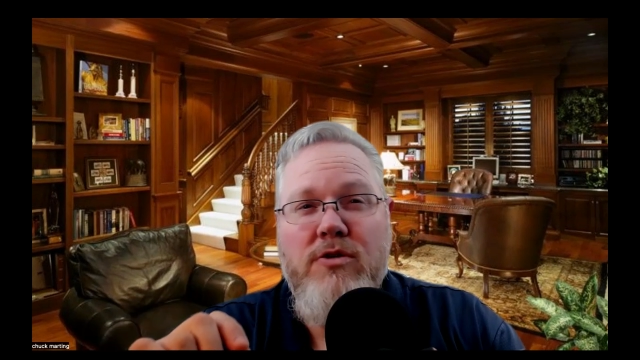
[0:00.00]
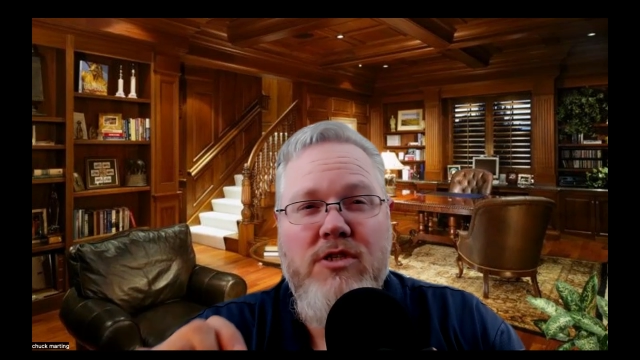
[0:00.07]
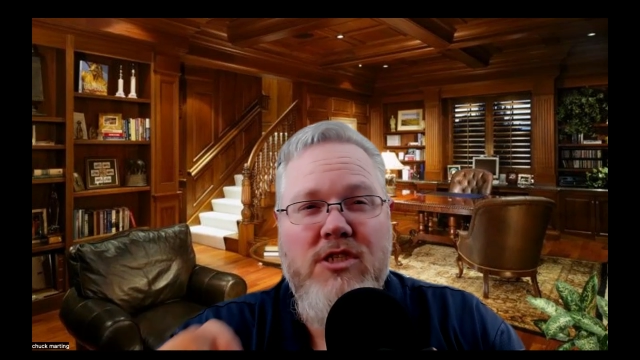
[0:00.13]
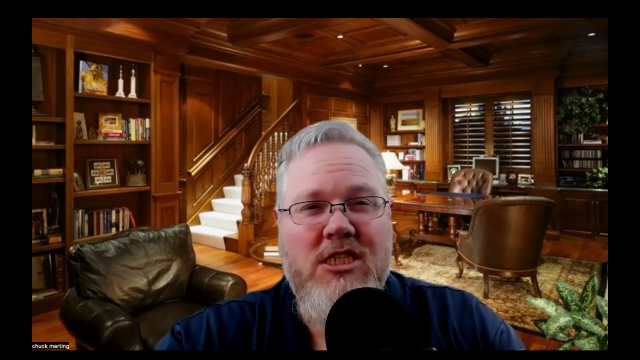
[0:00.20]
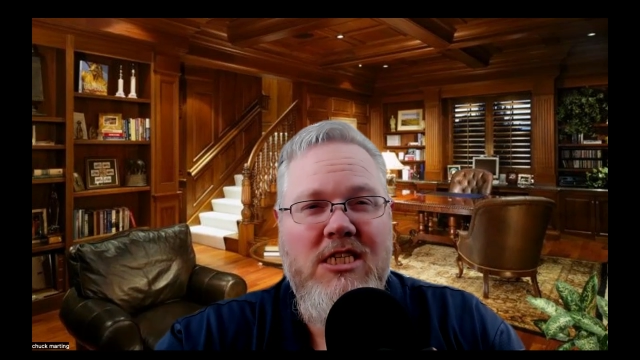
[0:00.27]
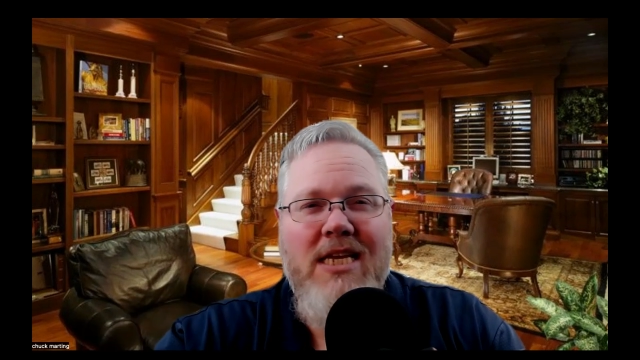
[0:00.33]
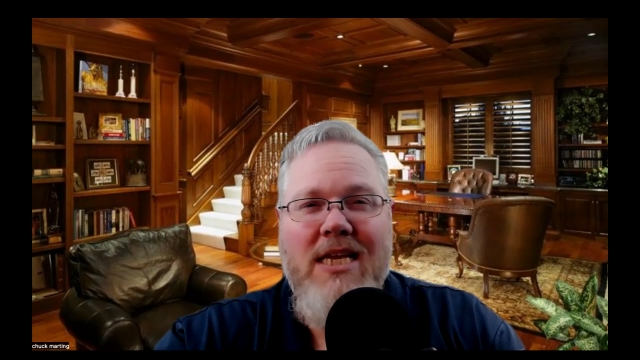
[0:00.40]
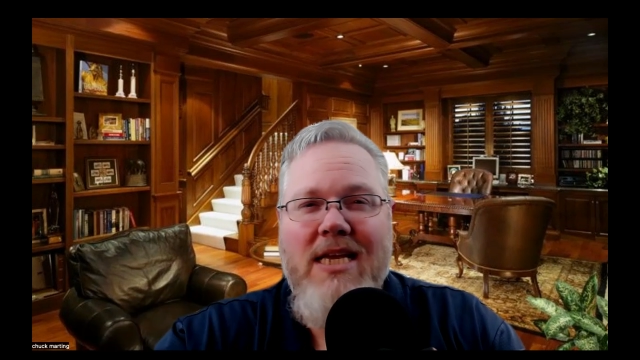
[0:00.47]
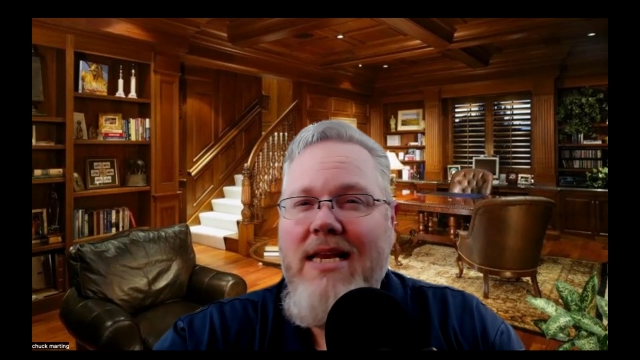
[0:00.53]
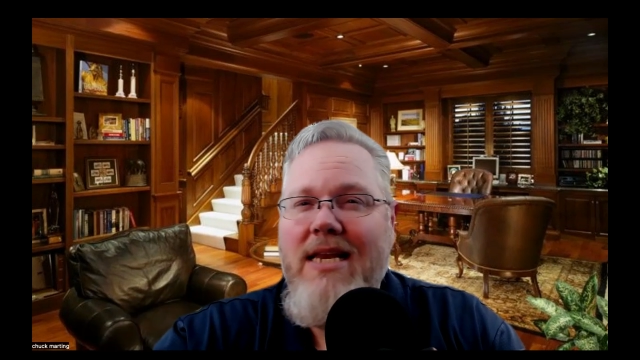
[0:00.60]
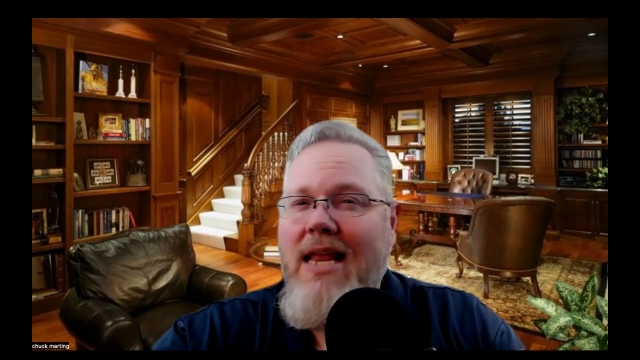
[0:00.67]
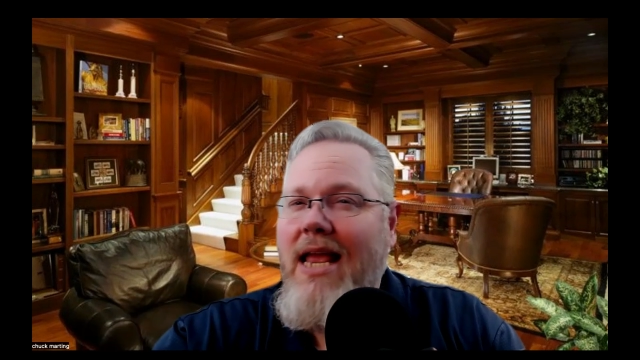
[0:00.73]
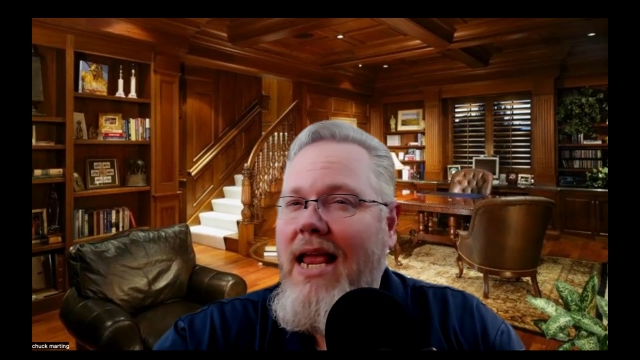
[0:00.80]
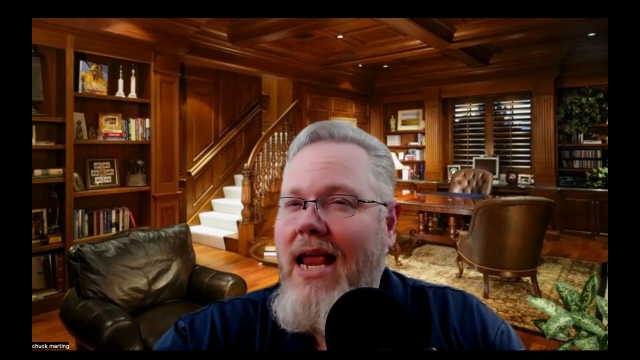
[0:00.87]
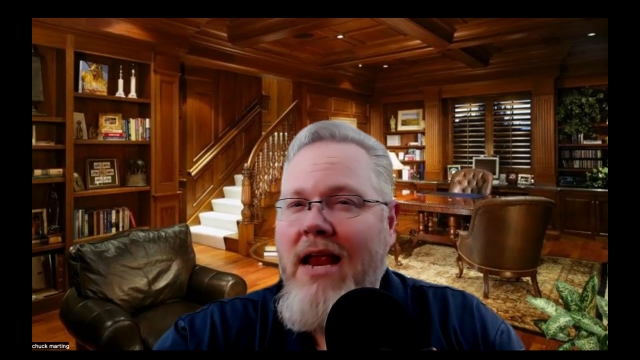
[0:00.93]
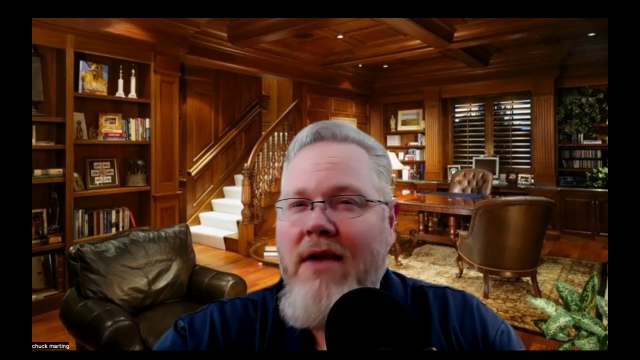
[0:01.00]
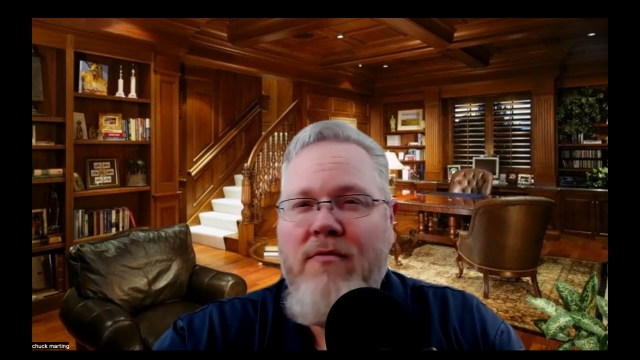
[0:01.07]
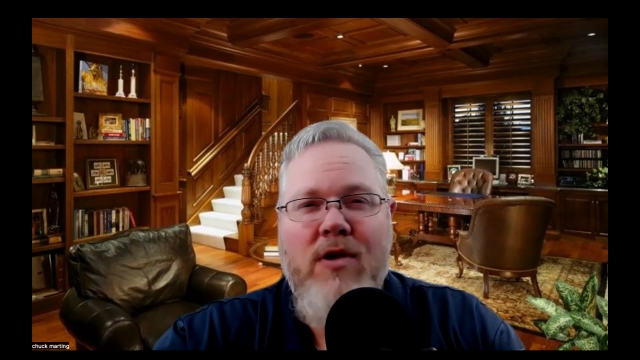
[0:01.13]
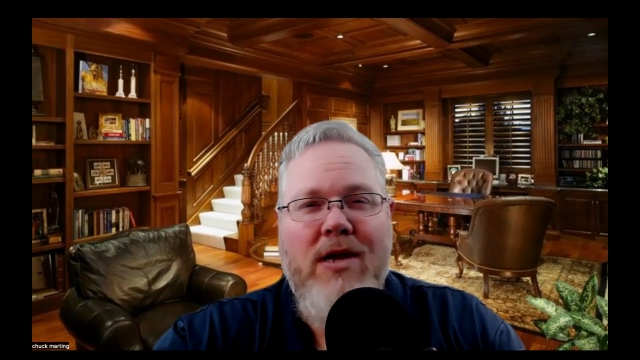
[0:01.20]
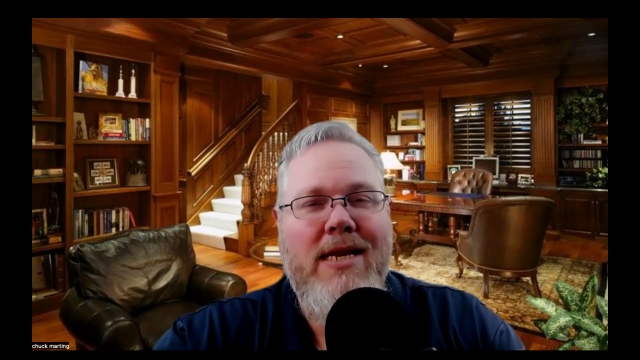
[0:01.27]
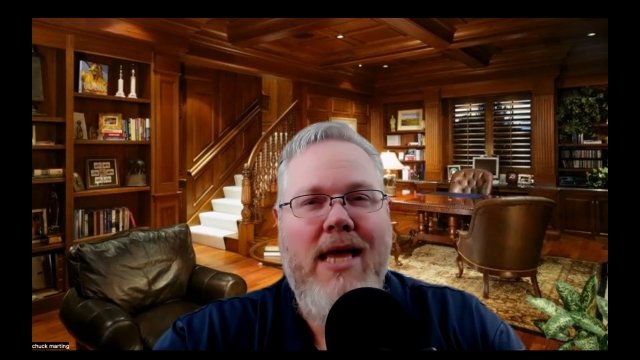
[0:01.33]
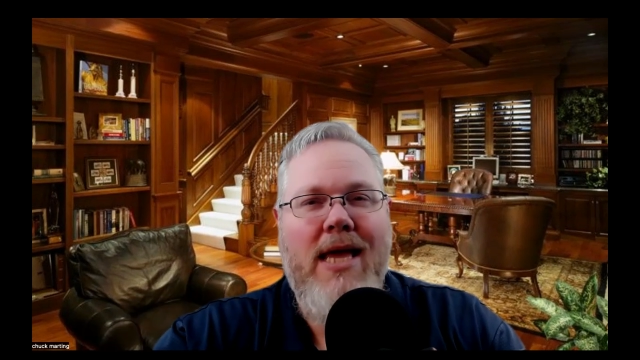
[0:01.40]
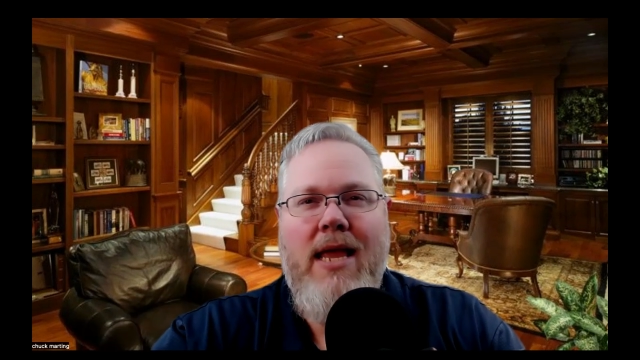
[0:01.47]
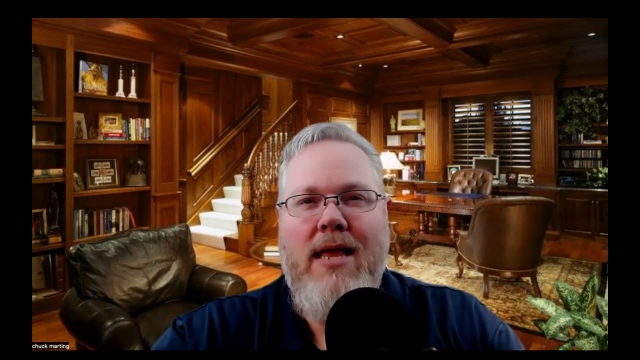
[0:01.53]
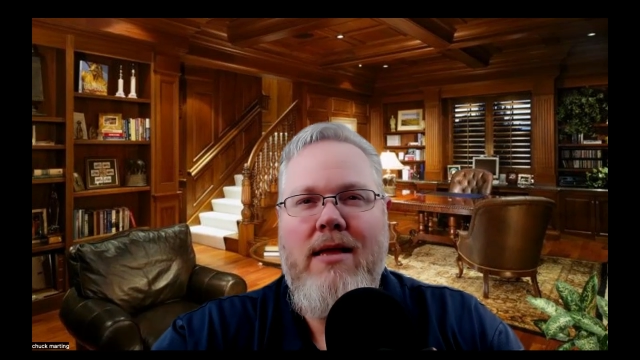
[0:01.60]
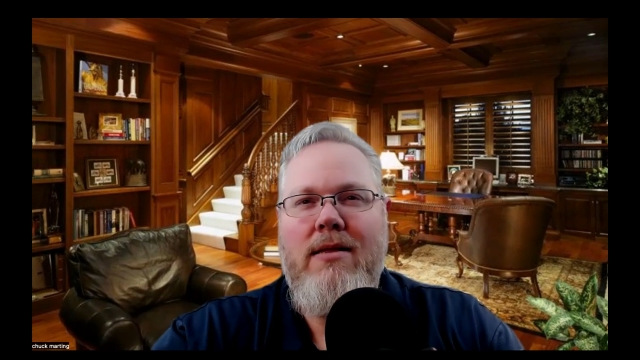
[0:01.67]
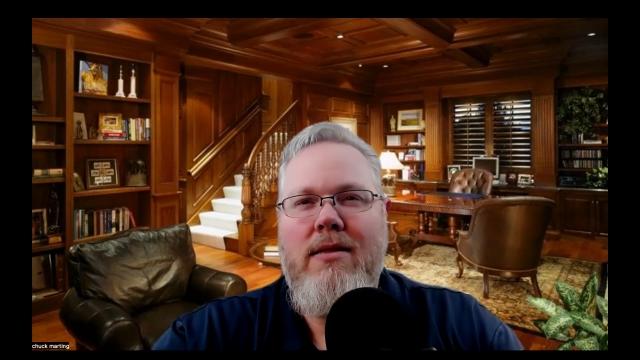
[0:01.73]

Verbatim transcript: see it every day.